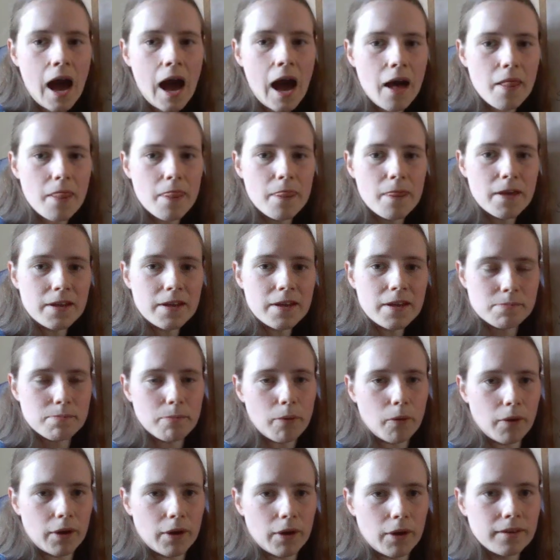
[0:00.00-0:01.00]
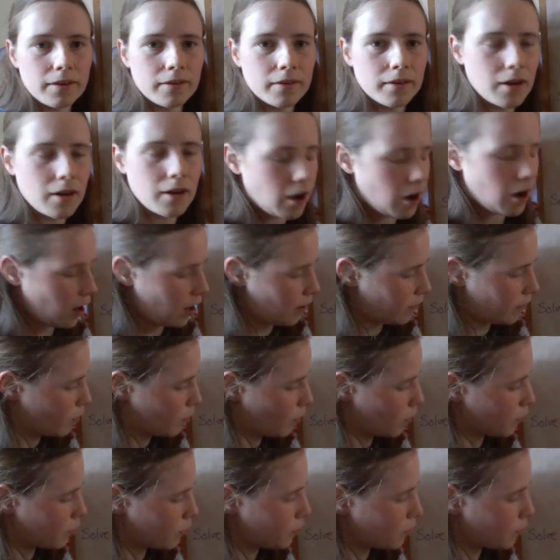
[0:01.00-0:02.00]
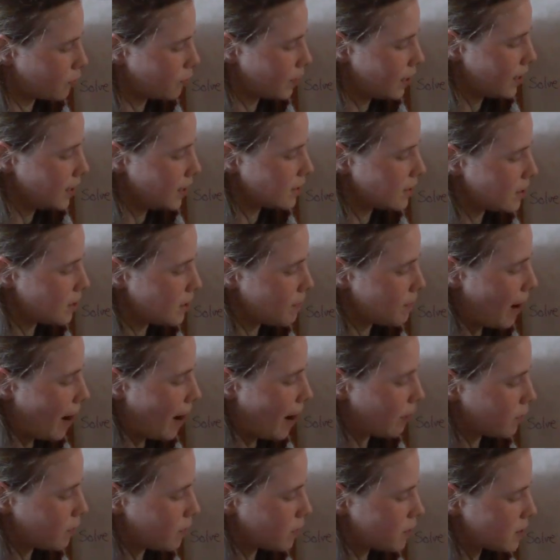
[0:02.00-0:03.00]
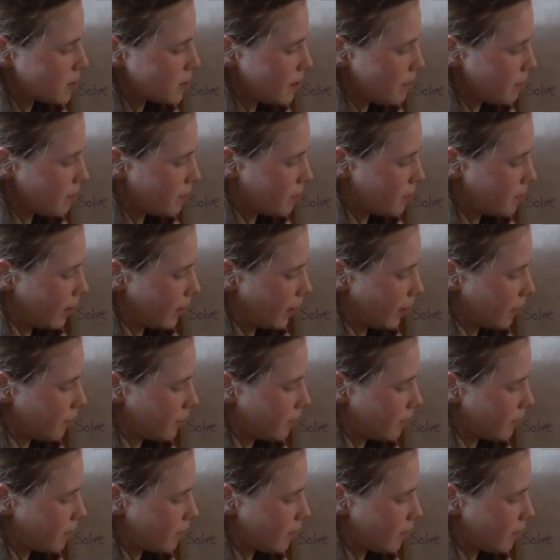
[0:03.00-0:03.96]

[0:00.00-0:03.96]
At this point, I've got 3 to the power of something